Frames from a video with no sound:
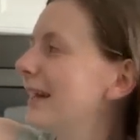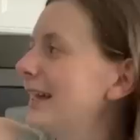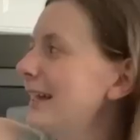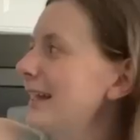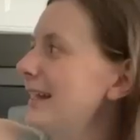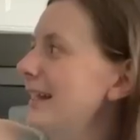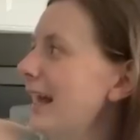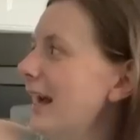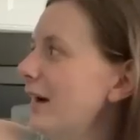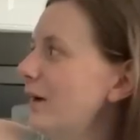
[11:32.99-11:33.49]

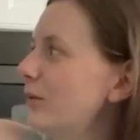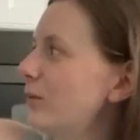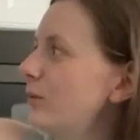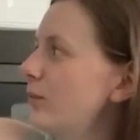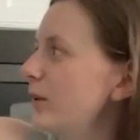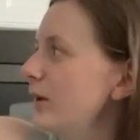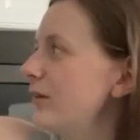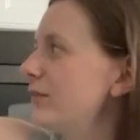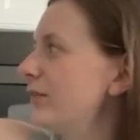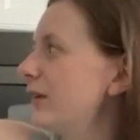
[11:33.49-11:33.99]
yeah,
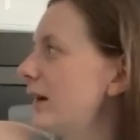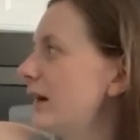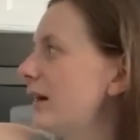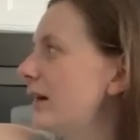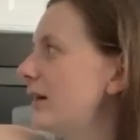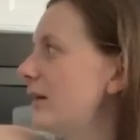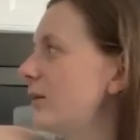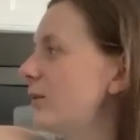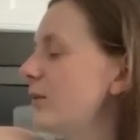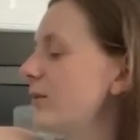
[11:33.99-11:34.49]
we've
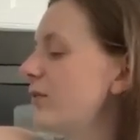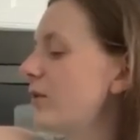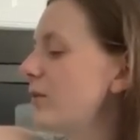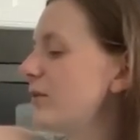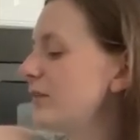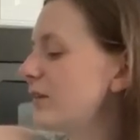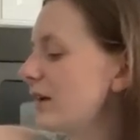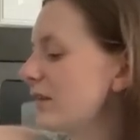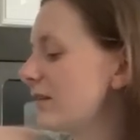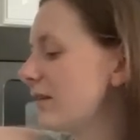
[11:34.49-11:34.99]

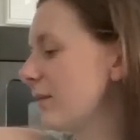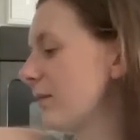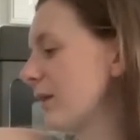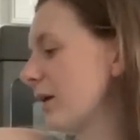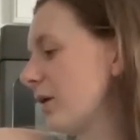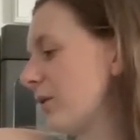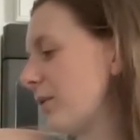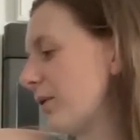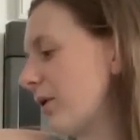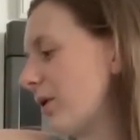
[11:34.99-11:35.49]
always got something
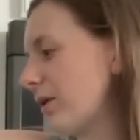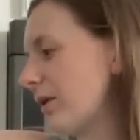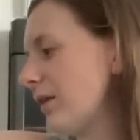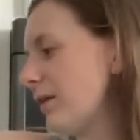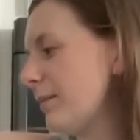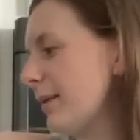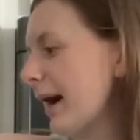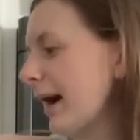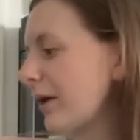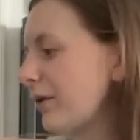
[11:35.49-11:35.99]
going on in the
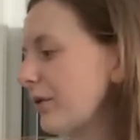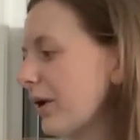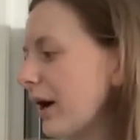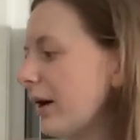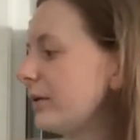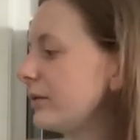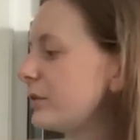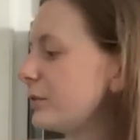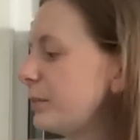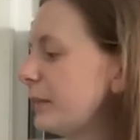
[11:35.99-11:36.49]

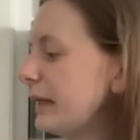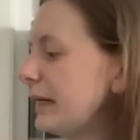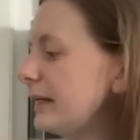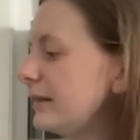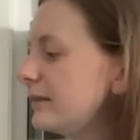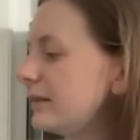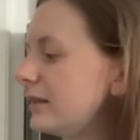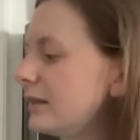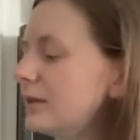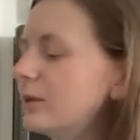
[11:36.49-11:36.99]
background,
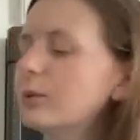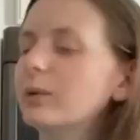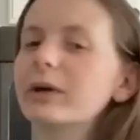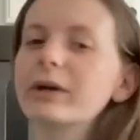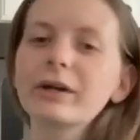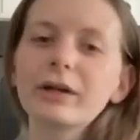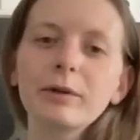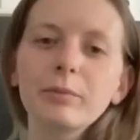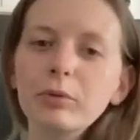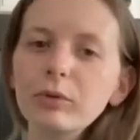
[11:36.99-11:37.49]
but we're
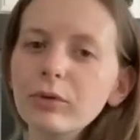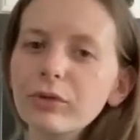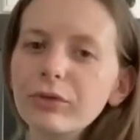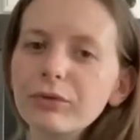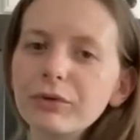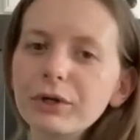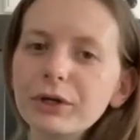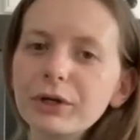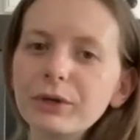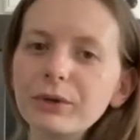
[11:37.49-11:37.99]
going to pull
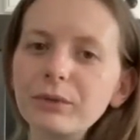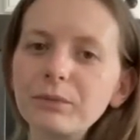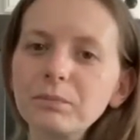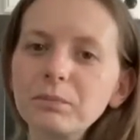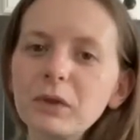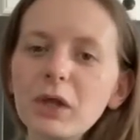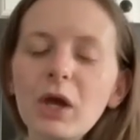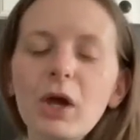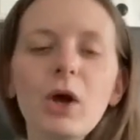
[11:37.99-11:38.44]
through.